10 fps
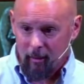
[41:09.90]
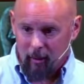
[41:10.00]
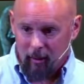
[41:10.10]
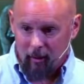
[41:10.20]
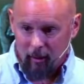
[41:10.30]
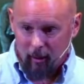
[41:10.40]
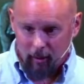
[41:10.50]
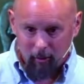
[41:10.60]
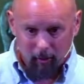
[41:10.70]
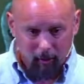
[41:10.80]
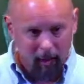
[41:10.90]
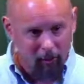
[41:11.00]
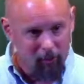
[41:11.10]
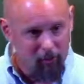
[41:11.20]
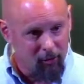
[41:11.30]
In the
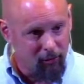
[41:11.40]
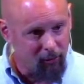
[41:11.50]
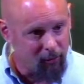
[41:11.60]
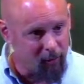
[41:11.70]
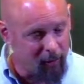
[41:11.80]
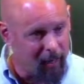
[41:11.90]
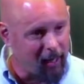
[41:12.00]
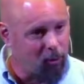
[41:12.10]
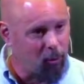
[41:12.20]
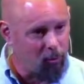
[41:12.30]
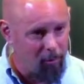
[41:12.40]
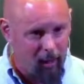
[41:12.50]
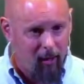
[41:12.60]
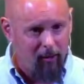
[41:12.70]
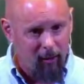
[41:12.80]
languages of the Bible,
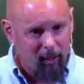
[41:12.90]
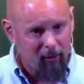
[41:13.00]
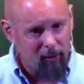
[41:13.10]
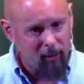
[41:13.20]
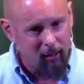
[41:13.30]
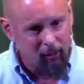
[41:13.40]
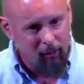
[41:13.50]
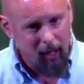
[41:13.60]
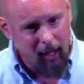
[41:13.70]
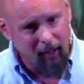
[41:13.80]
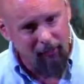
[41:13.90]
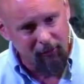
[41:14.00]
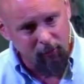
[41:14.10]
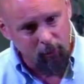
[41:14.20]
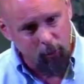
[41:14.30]
peace actually has
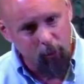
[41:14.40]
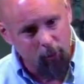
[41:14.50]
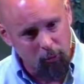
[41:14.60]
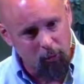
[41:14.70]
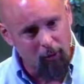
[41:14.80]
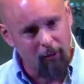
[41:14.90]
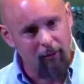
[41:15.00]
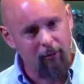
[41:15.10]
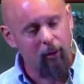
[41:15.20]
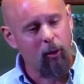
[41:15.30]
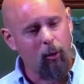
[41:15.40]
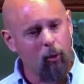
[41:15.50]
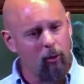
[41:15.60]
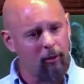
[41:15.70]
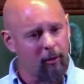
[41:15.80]
the root word for
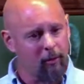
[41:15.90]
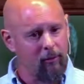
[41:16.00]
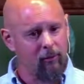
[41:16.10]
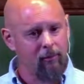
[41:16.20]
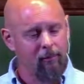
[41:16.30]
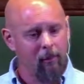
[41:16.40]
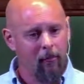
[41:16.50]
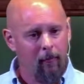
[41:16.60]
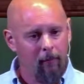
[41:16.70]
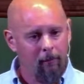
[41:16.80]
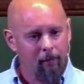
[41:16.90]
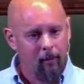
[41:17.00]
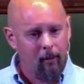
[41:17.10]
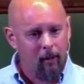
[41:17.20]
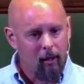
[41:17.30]
wholeness.
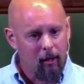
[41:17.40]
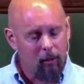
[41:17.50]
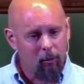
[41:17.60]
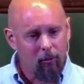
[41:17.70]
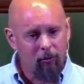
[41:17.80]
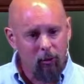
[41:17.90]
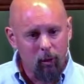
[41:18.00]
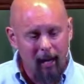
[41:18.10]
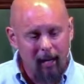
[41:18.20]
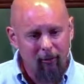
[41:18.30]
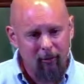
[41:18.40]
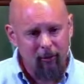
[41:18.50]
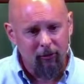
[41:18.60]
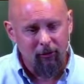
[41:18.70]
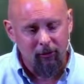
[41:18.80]
In other words, you have to
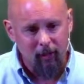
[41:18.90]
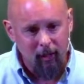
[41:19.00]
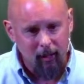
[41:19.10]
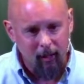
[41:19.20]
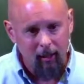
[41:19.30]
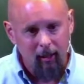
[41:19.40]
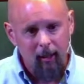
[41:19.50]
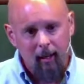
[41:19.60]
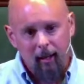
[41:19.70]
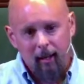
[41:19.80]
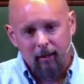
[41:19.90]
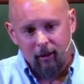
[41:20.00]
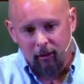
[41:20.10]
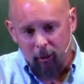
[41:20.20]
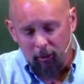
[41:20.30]
see the
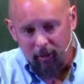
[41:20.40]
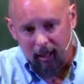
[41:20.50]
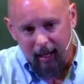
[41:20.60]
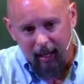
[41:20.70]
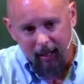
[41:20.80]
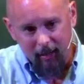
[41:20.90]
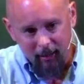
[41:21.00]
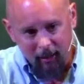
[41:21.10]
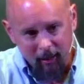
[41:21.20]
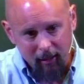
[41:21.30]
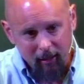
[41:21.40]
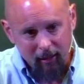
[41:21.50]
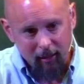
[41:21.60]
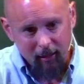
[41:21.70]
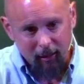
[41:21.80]
totality
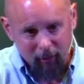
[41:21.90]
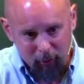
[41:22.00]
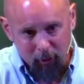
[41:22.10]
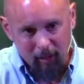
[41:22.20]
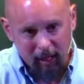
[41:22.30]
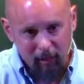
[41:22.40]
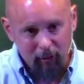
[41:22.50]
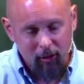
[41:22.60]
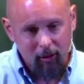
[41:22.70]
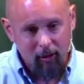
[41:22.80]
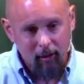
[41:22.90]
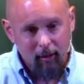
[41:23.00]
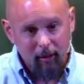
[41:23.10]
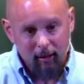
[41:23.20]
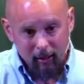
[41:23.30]
of creation
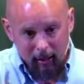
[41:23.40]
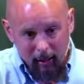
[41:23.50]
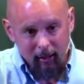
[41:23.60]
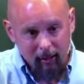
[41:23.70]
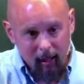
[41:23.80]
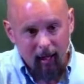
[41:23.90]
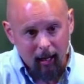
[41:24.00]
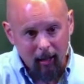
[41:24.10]
in God